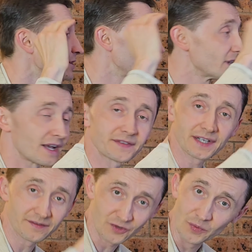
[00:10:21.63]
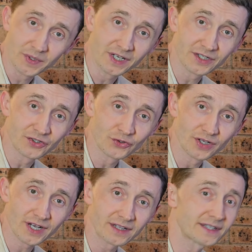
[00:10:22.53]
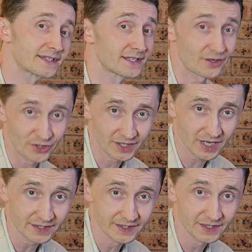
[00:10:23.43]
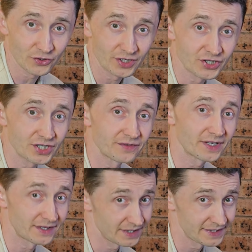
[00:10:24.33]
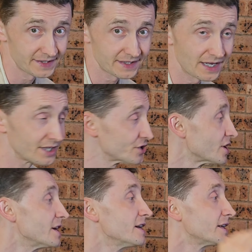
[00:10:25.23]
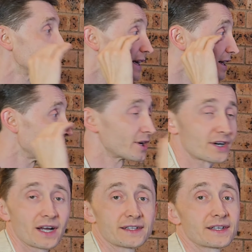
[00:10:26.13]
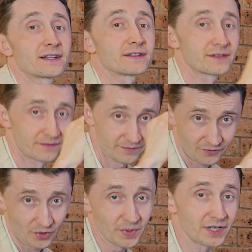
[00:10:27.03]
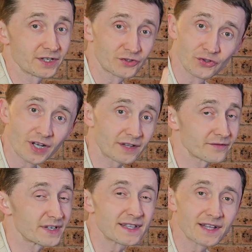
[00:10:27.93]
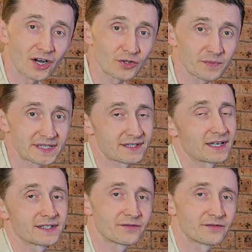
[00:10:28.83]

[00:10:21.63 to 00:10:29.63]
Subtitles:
So left hand from beginning to the end, this is our tasks to achieve at this stage. Then our right hand from beginning to the end without mistakes.